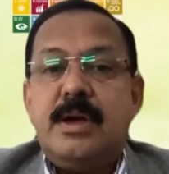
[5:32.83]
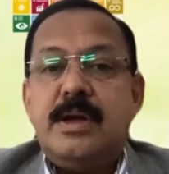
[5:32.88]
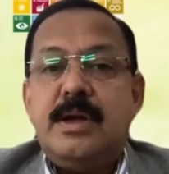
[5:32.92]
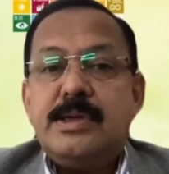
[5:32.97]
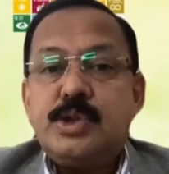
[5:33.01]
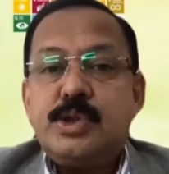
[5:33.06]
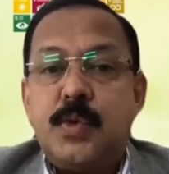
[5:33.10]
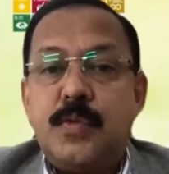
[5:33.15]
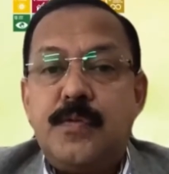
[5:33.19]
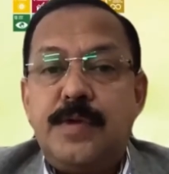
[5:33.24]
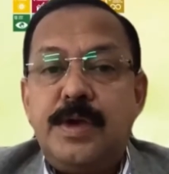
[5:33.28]

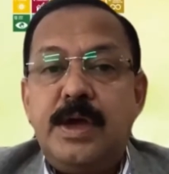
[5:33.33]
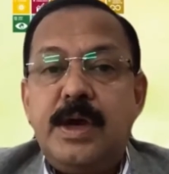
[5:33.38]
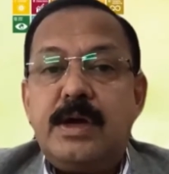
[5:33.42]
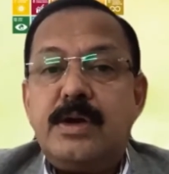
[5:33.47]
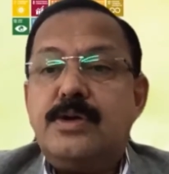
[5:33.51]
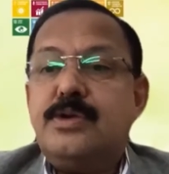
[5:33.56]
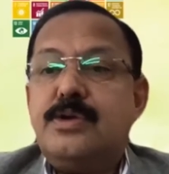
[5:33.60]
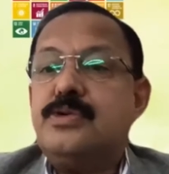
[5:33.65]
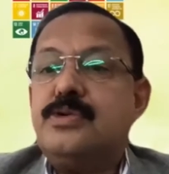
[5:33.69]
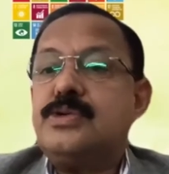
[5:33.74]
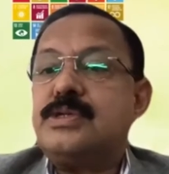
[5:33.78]
So we are
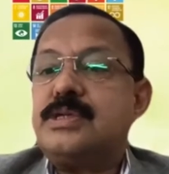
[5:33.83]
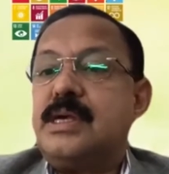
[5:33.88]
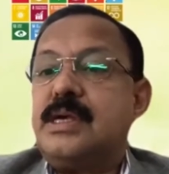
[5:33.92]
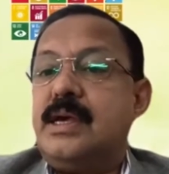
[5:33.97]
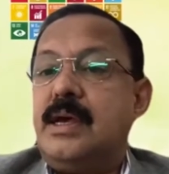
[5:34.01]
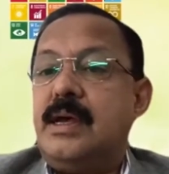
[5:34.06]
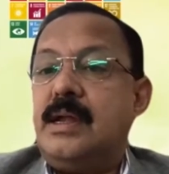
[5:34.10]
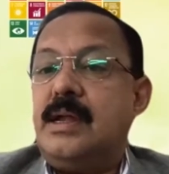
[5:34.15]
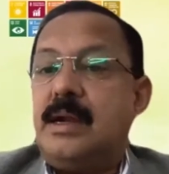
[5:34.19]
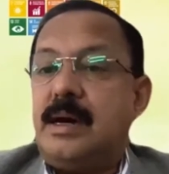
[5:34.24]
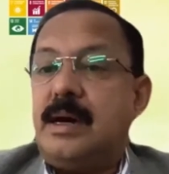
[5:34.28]
going to
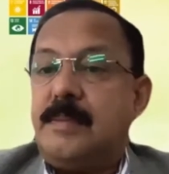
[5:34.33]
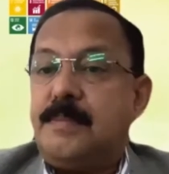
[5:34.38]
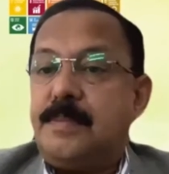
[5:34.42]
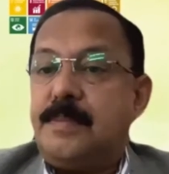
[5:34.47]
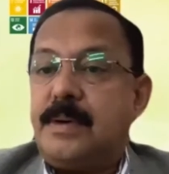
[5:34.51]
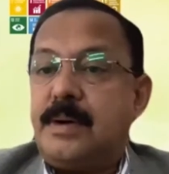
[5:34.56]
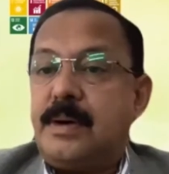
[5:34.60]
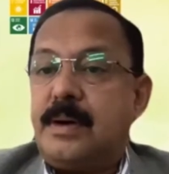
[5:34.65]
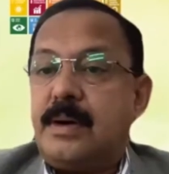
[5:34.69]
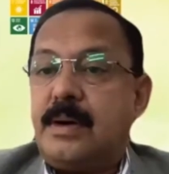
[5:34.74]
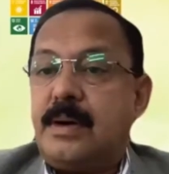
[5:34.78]
scale up
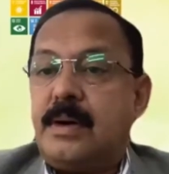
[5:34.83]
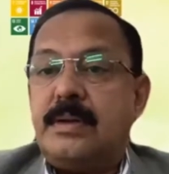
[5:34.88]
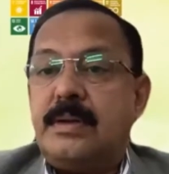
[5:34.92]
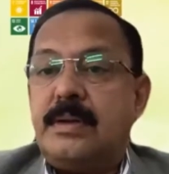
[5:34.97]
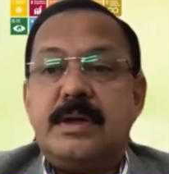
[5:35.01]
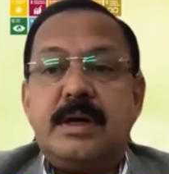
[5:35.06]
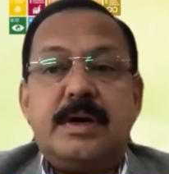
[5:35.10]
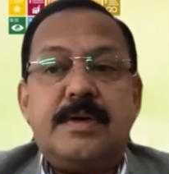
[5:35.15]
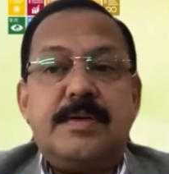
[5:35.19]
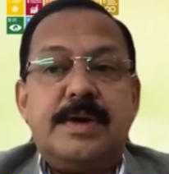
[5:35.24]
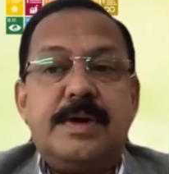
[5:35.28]

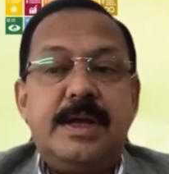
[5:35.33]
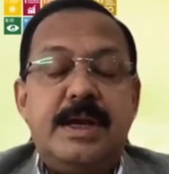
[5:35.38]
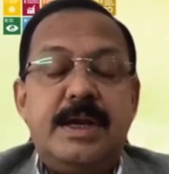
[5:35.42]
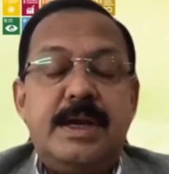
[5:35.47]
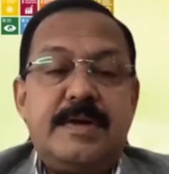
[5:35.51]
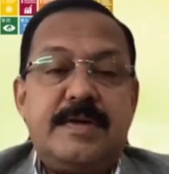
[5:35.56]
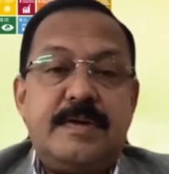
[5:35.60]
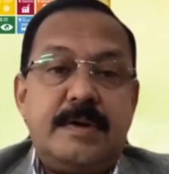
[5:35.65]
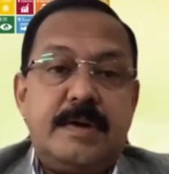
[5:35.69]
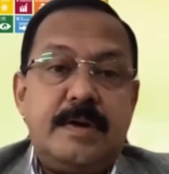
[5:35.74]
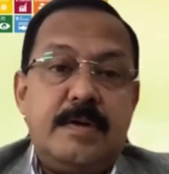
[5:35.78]
our
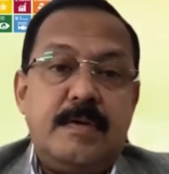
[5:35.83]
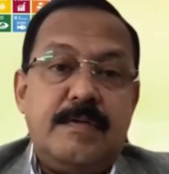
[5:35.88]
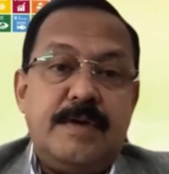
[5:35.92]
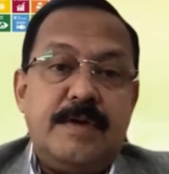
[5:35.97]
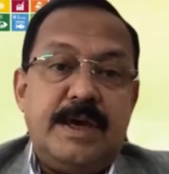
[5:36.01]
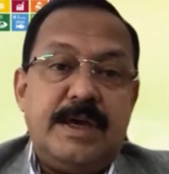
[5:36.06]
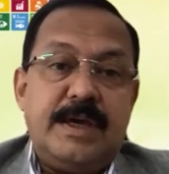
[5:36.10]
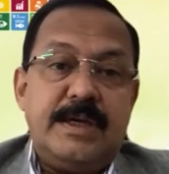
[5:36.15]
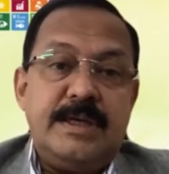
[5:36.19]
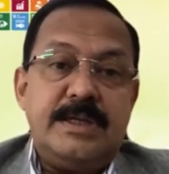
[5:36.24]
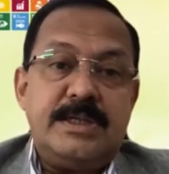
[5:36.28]
electrical
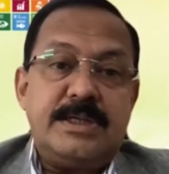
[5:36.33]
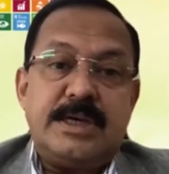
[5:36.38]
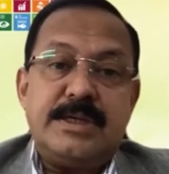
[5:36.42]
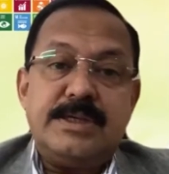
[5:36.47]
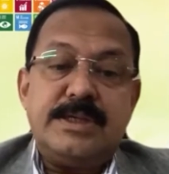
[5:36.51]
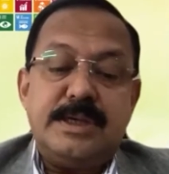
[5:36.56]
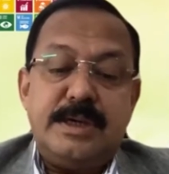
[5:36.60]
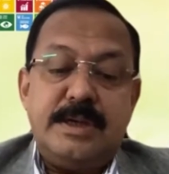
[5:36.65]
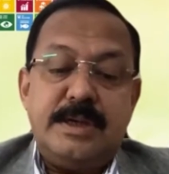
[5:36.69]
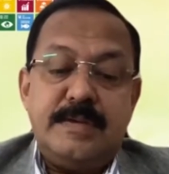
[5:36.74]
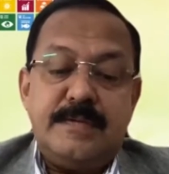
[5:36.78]
vehicle
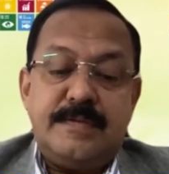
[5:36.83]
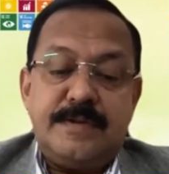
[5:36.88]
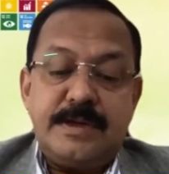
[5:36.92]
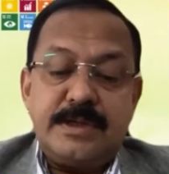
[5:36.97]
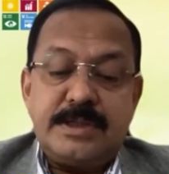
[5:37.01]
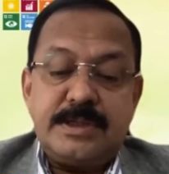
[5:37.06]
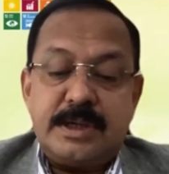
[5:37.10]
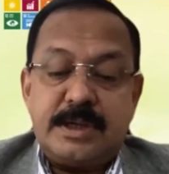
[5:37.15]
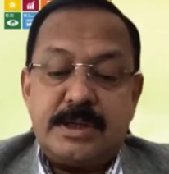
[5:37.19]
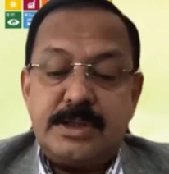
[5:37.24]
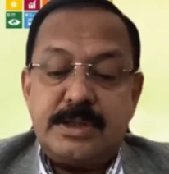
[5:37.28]
charging
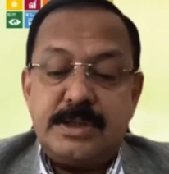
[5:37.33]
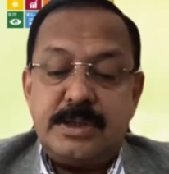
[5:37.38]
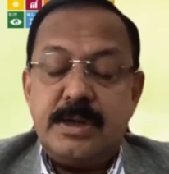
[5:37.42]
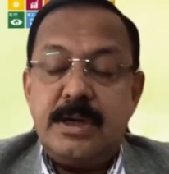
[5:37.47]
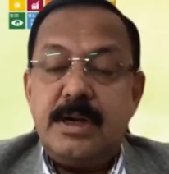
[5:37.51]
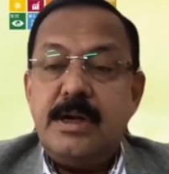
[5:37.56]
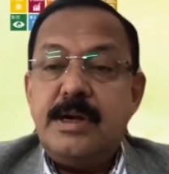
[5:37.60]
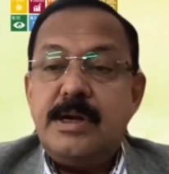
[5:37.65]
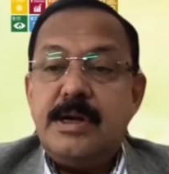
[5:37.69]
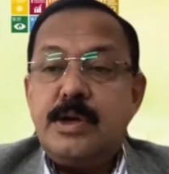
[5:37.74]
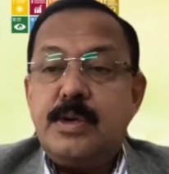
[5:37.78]
infrastructure
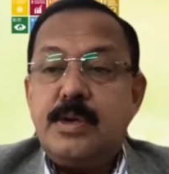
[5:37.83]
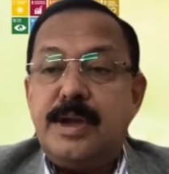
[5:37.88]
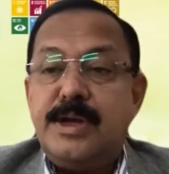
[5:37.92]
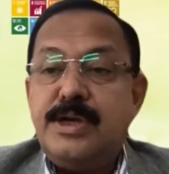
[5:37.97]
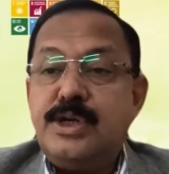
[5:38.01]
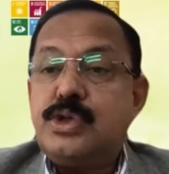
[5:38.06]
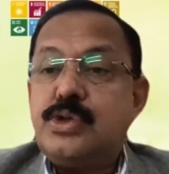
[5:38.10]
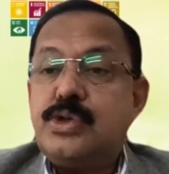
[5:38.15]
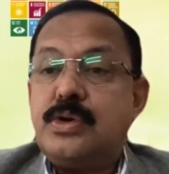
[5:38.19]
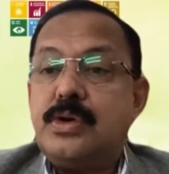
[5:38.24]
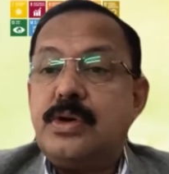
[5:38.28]
to
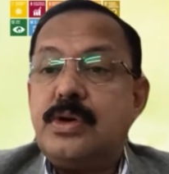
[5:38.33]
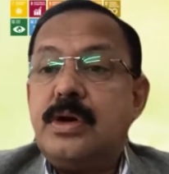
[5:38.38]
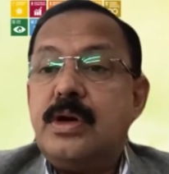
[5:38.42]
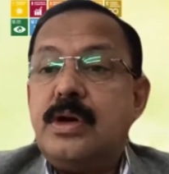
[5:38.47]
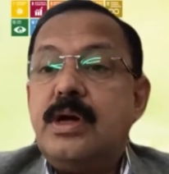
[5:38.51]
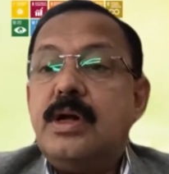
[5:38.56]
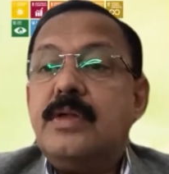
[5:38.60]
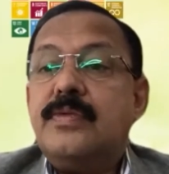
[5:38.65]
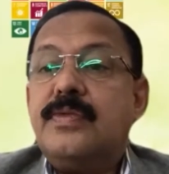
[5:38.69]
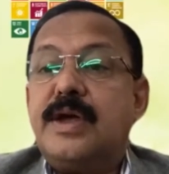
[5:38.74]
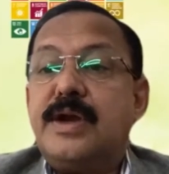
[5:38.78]
ensure
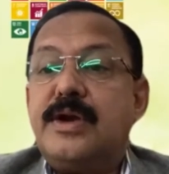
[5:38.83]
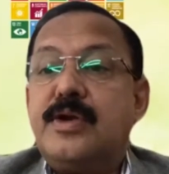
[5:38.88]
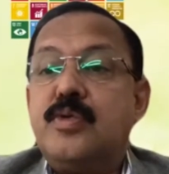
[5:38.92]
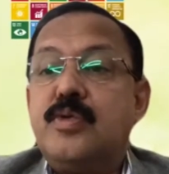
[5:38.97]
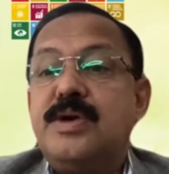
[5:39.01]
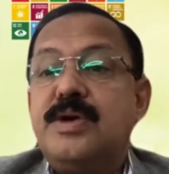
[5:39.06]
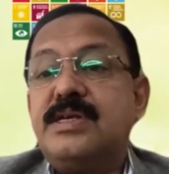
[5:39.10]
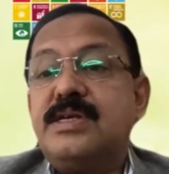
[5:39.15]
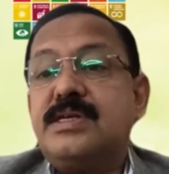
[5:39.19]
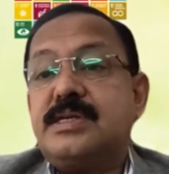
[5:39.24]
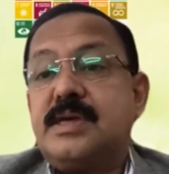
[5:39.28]
that
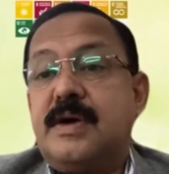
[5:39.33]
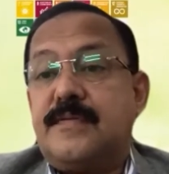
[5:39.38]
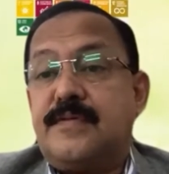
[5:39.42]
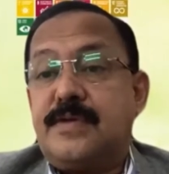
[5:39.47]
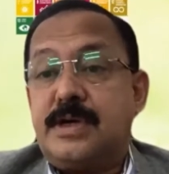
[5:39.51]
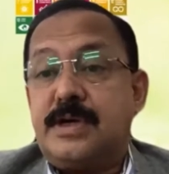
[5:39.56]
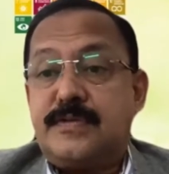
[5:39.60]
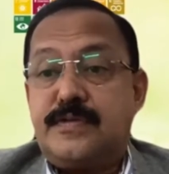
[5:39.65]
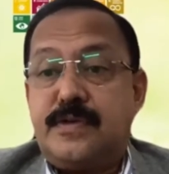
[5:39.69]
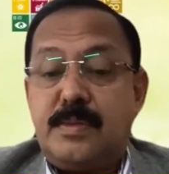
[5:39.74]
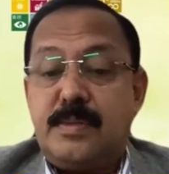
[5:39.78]
nobody
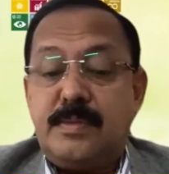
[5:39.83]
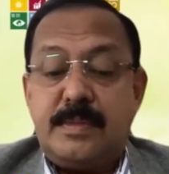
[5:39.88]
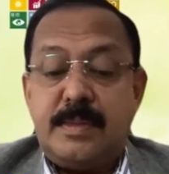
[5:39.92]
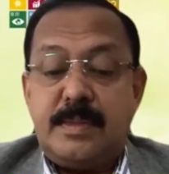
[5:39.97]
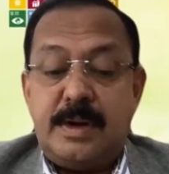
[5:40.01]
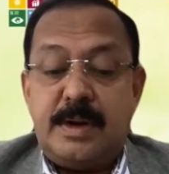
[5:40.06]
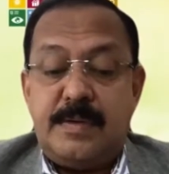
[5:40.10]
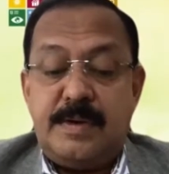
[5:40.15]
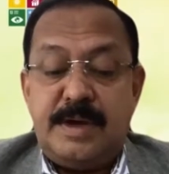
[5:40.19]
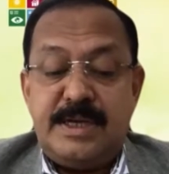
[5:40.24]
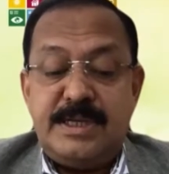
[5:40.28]
suffers from
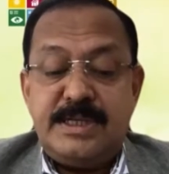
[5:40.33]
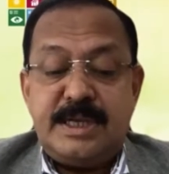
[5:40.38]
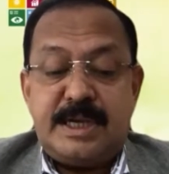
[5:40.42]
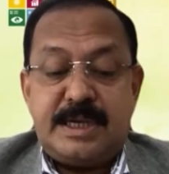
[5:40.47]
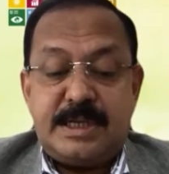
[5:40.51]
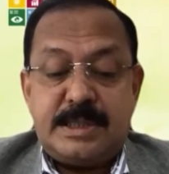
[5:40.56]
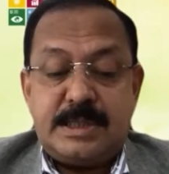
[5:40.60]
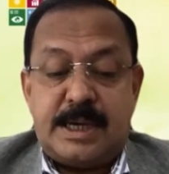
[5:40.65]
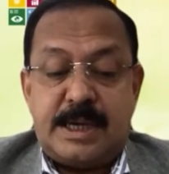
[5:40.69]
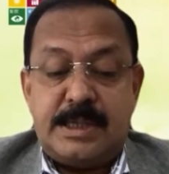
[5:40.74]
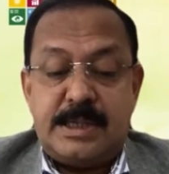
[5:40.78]
range
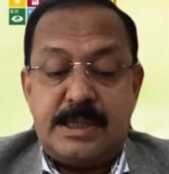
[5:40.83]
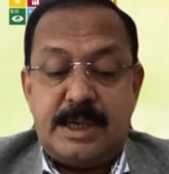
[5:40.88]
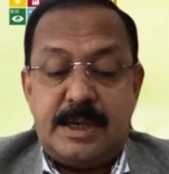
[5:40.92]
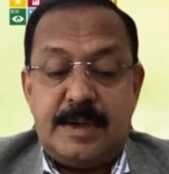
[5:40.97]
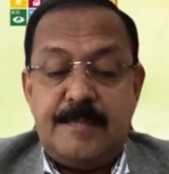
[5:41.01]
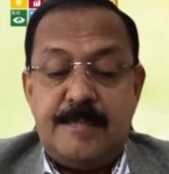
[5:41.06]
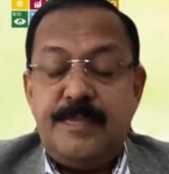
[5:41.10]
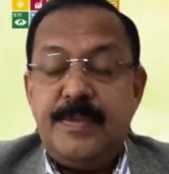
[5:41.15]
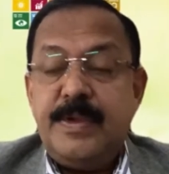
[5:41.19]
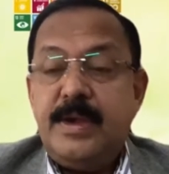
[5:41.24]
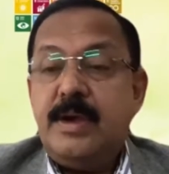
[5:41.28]
anxiety.
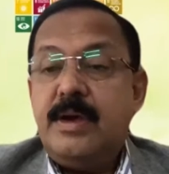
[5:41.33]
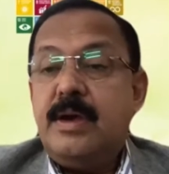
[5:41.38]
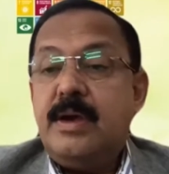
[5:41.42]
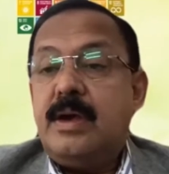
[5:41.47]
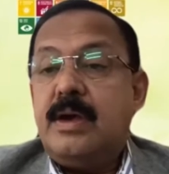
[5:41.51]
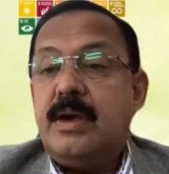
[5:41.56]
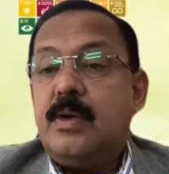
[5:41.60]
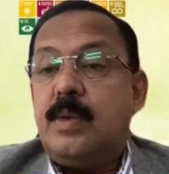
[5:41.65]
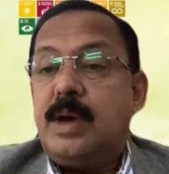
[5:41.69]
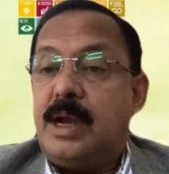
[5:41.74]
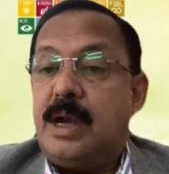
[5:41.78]

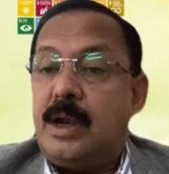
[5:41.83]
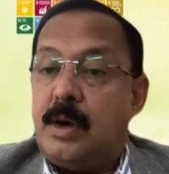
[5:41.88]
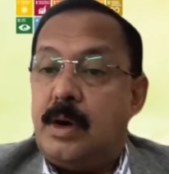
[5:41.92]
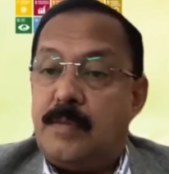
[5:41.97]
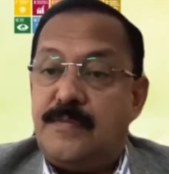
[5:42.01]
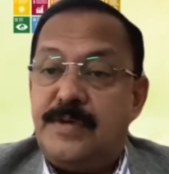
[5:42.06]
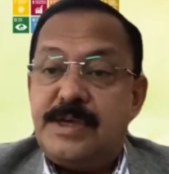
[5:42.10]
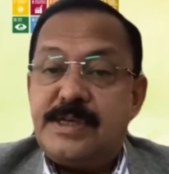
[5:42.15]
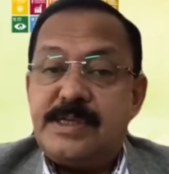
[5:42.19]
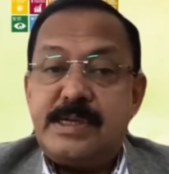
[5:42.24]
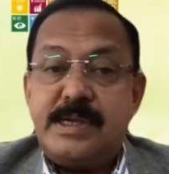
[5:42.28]
Well,
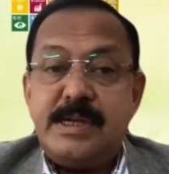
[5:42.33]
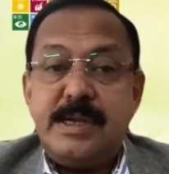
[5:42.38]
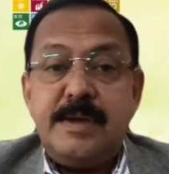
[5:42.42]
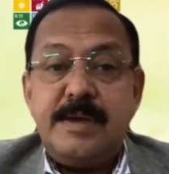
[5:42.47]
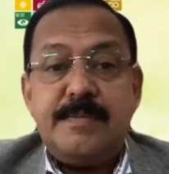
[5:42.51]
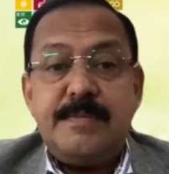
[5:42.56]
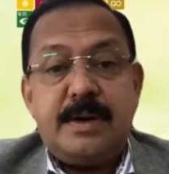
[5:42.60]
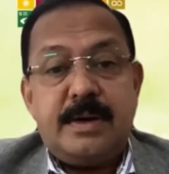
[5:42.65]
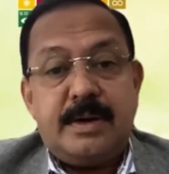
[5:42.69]
obviously,